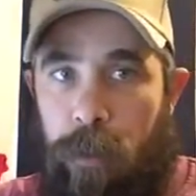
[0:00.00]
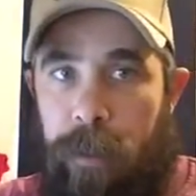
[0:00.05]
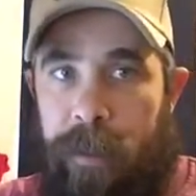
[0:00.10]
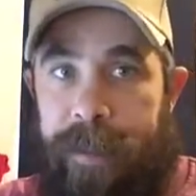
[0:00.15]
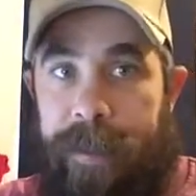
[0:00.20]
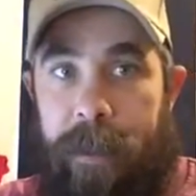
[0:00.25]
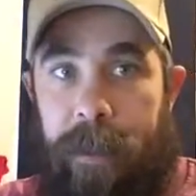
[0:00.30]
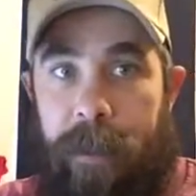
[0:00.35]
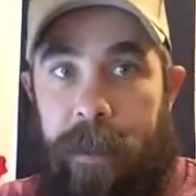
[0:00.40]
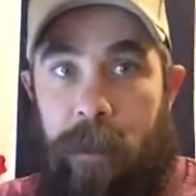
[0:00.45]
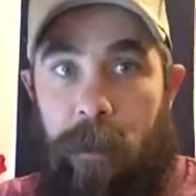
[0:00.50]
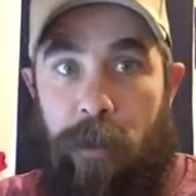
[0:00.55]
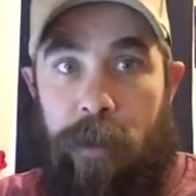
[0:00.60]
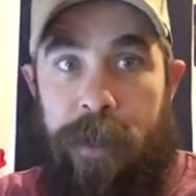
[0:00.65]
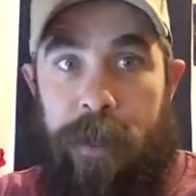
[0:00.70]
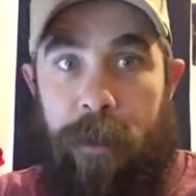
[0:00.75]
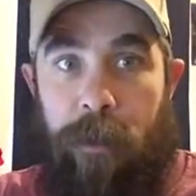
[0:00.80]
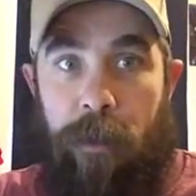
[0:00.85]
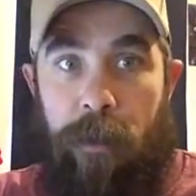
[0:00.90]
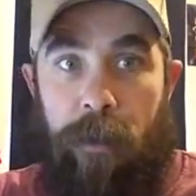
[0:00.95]
it'll
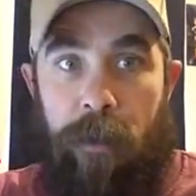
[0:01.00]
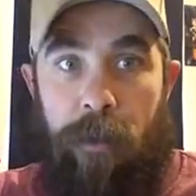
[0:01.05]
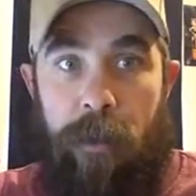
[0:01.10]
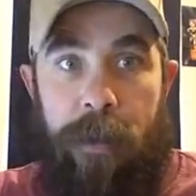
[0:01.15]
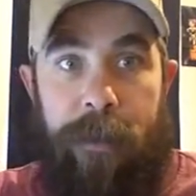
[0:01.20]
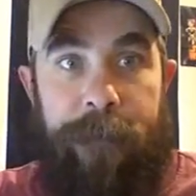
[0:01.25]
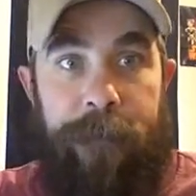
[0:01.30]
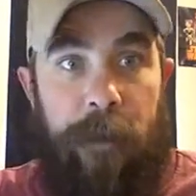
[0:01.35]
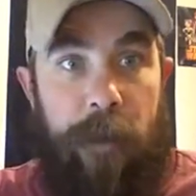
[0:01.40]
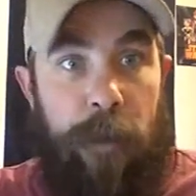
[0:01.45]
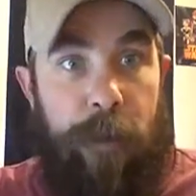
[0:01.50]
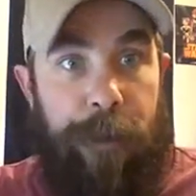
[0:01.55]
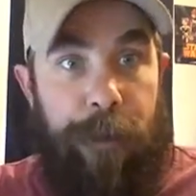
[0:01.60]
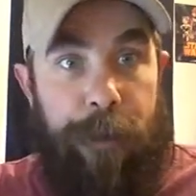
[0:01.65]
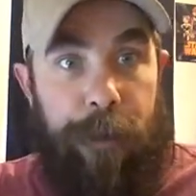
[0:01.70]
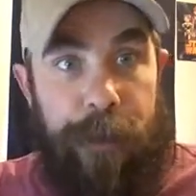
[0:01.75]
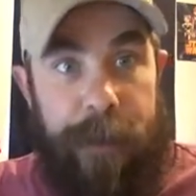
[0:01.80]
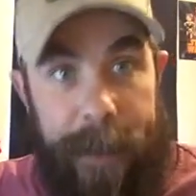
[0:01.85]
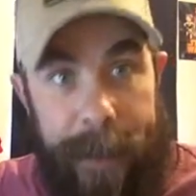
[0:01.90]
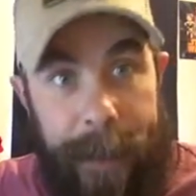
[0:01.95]
tell you have to go to
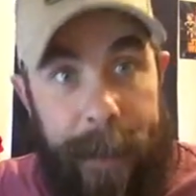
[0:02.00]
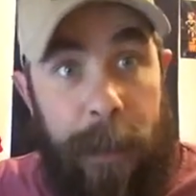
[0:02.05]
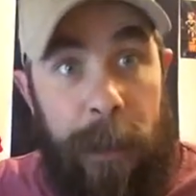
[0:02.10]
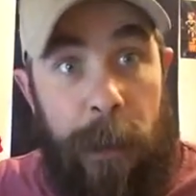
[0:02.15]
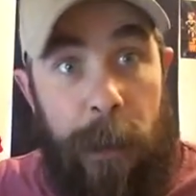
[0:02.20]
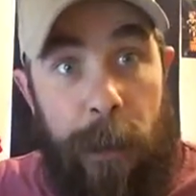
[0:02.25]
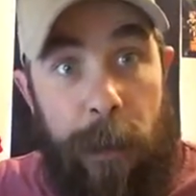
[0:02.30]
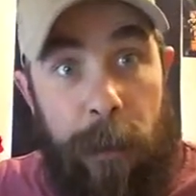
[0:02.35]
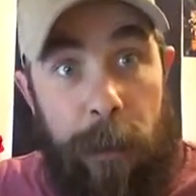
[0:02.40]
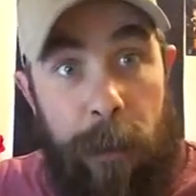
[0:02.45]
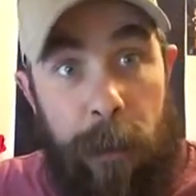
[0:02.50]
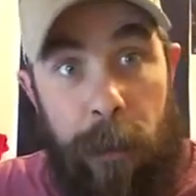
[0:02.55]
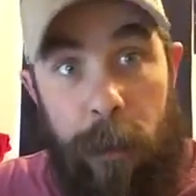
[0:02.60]
your settings.